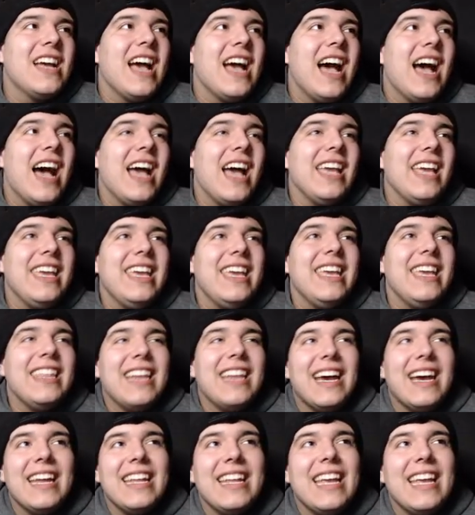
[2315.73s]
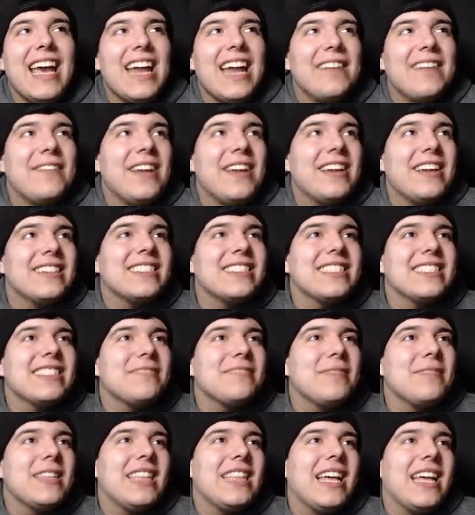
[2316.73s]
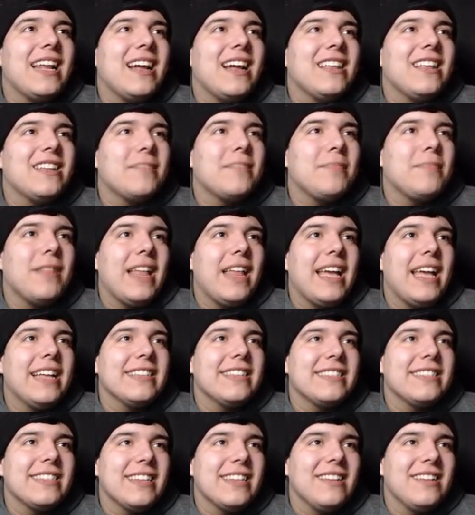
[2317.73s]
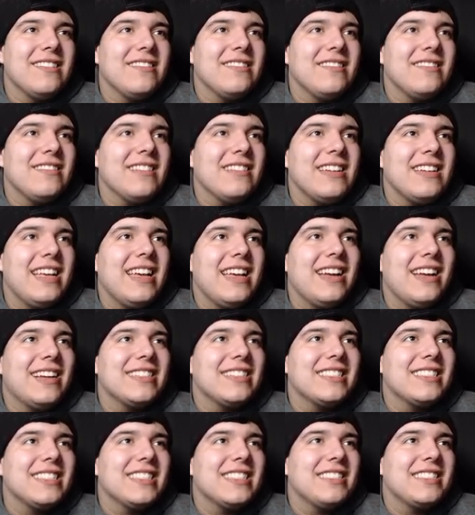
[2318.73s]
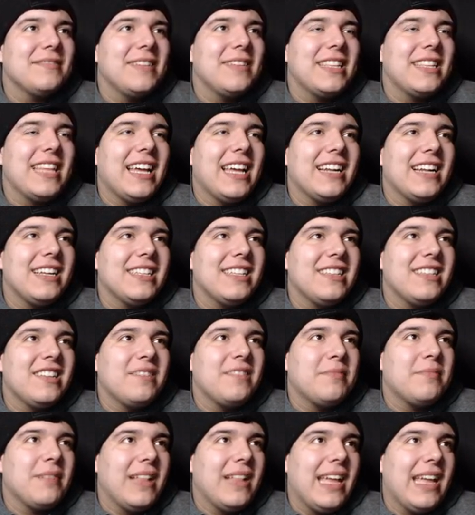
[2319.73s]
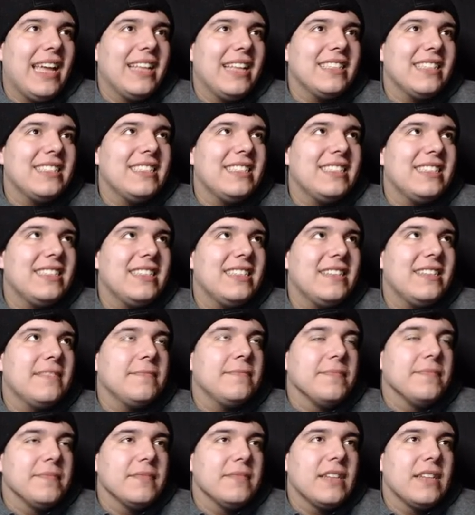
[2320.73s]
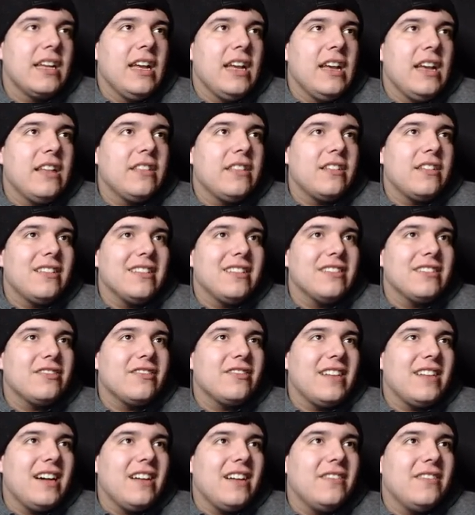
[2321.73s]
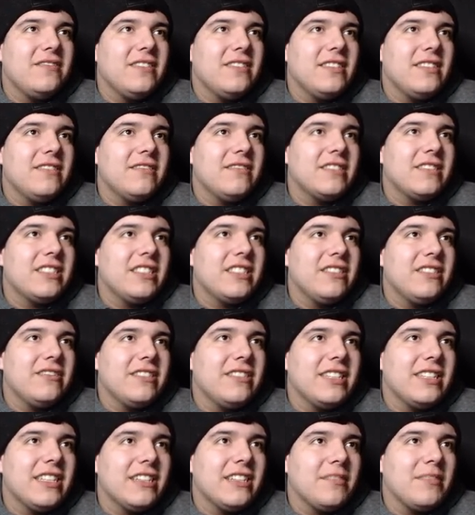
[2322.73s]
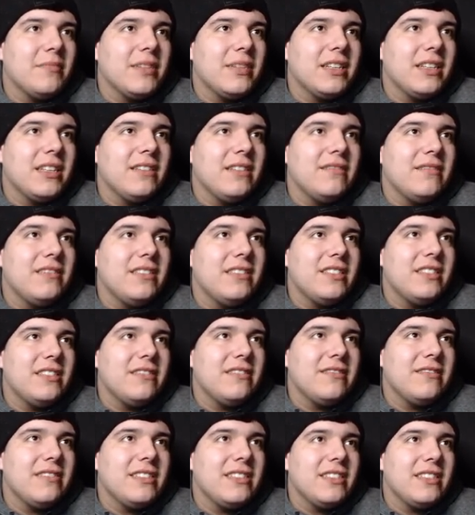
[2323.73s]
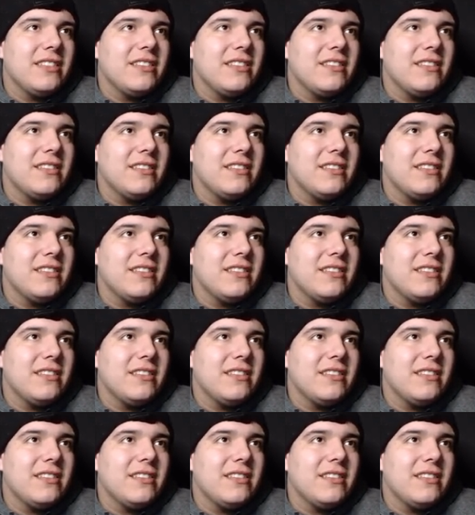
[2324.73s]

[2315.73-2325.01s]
He thought he had him. Harrison Smith had other plans, though. Harrison Smith had other plans. Third and 12. What you doing here, buddy? What you doing here?